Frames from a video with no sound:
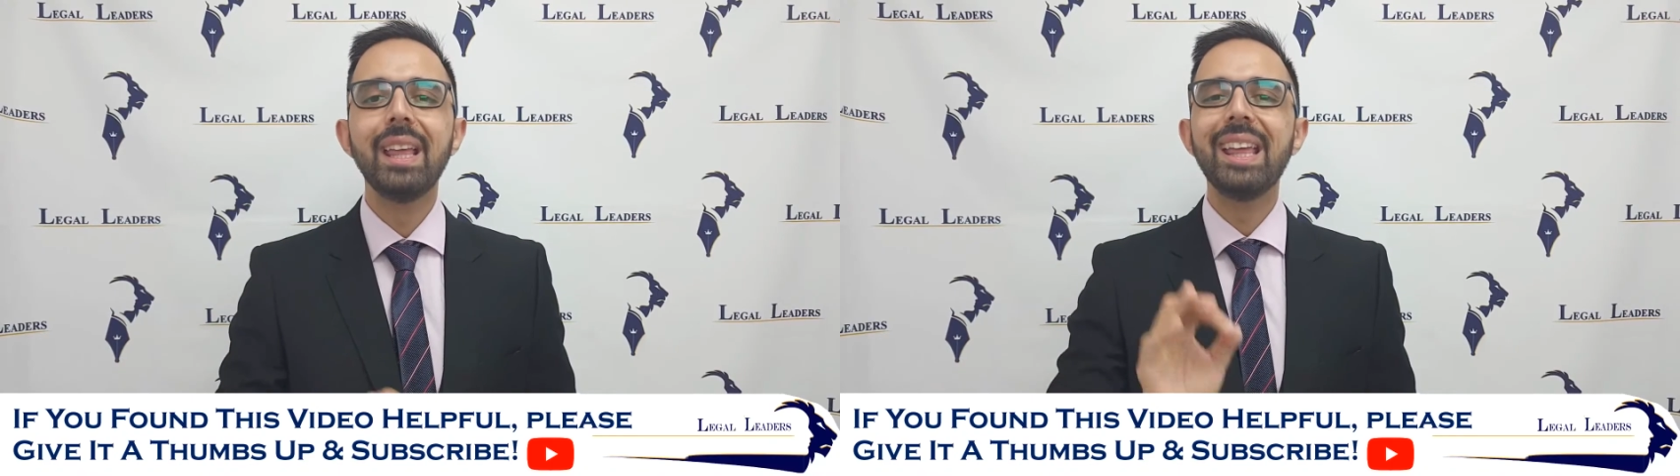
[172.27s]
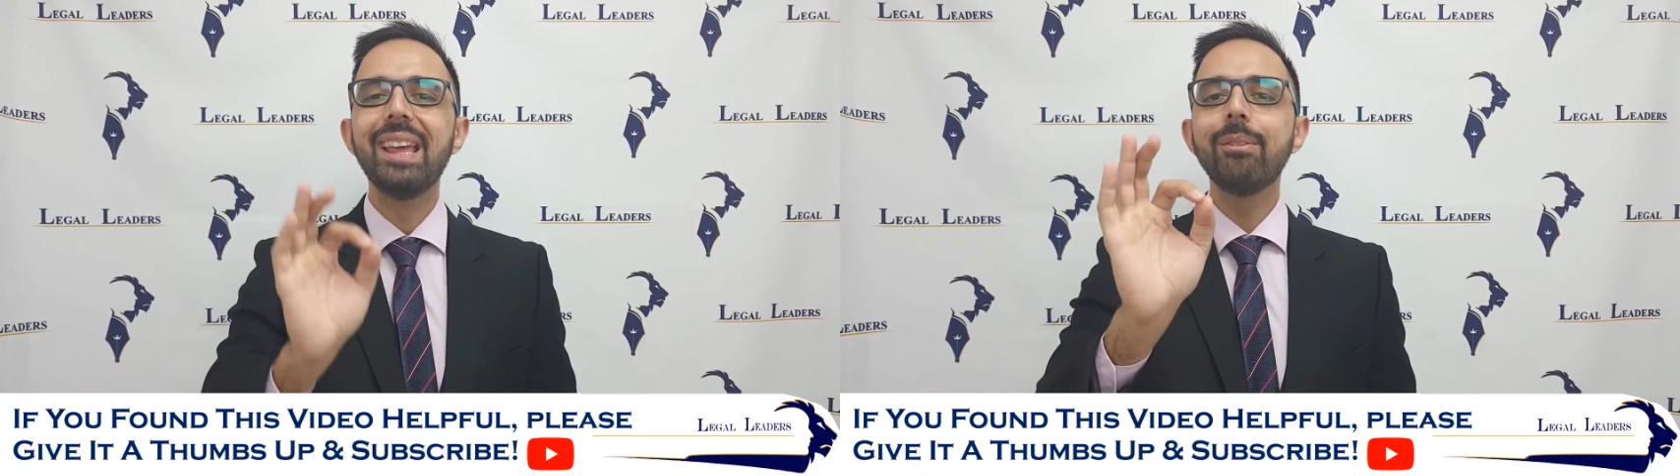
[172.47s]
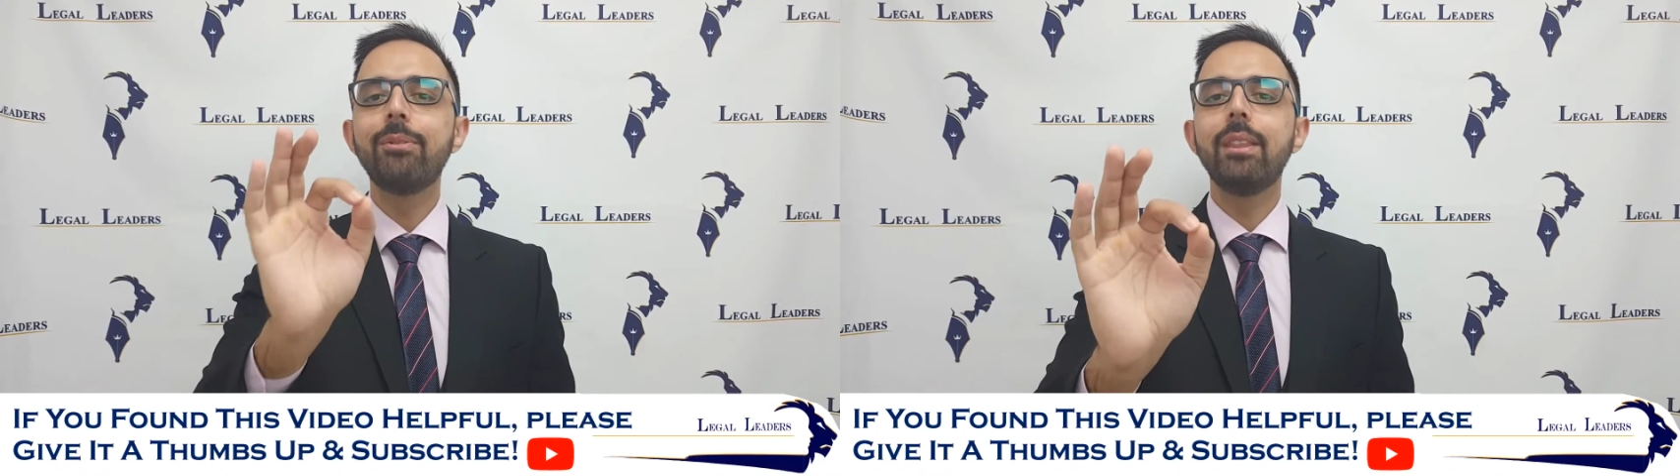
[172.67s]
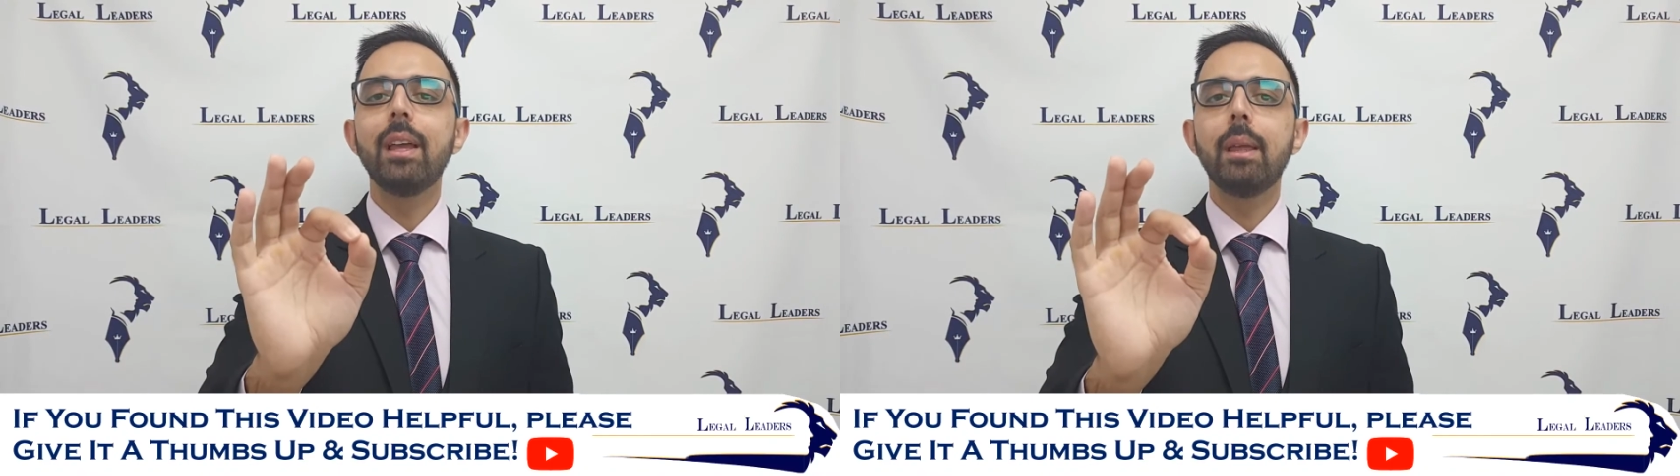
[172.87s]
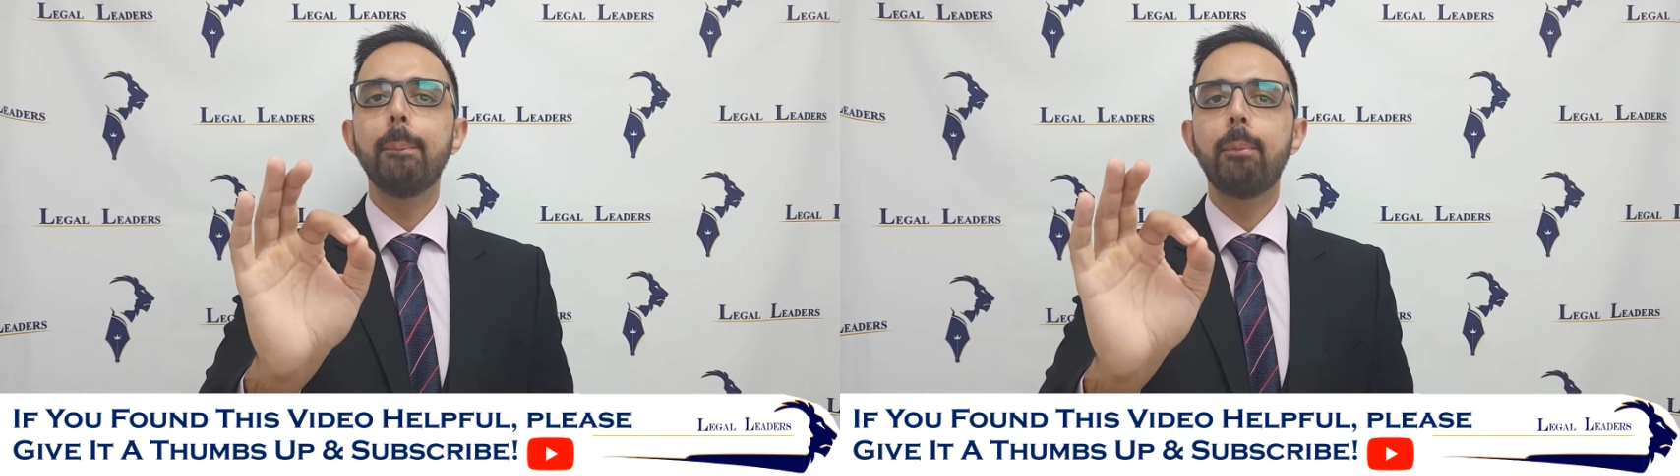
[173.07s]
if the
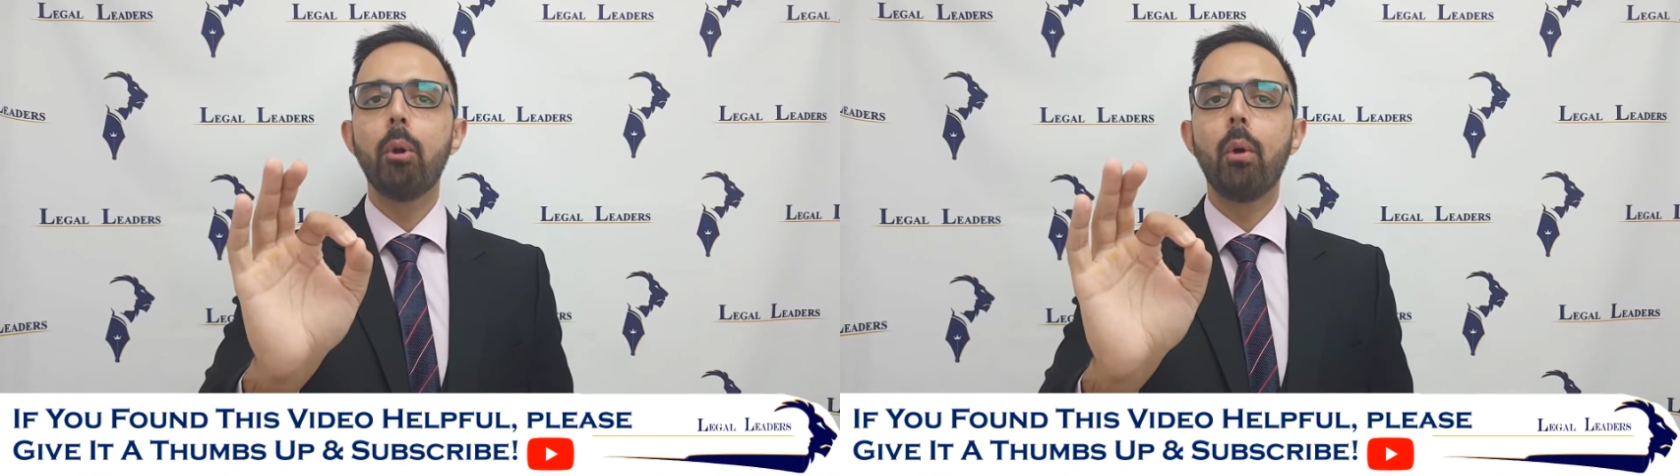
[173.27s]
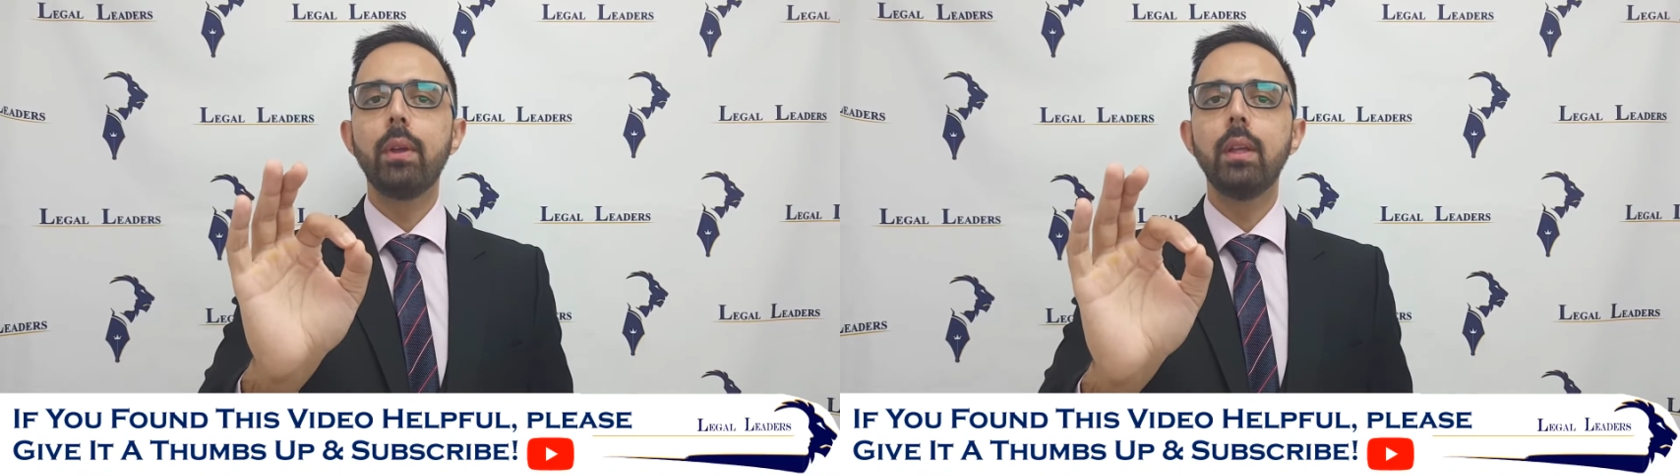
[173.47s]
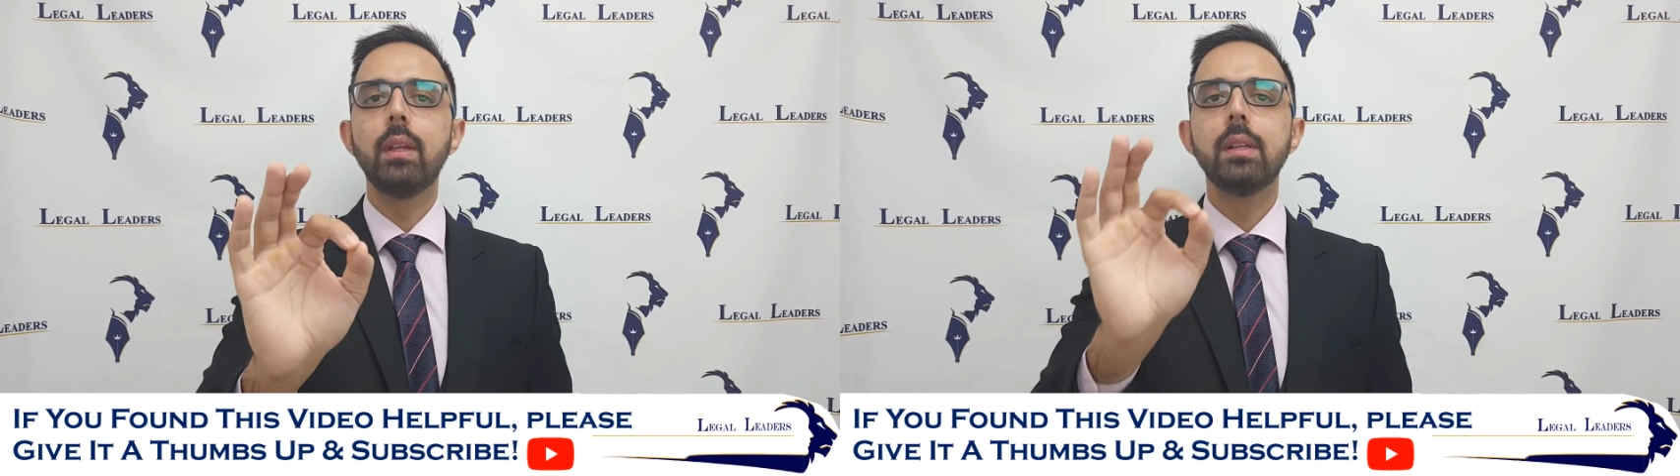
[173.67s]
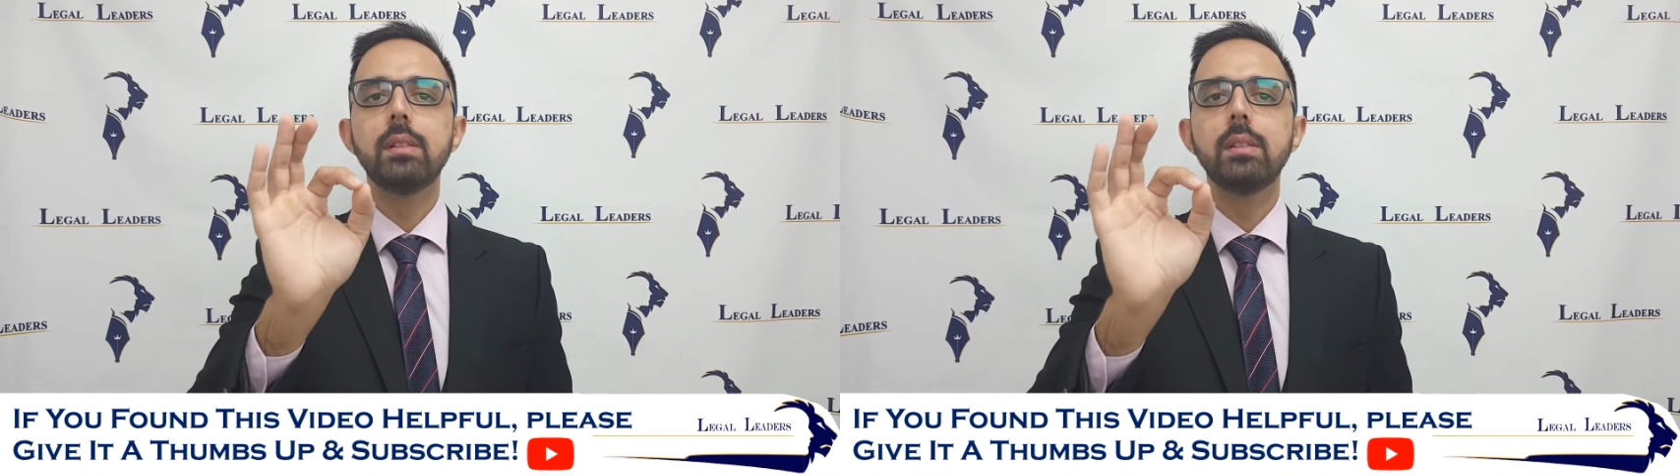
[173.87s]
employee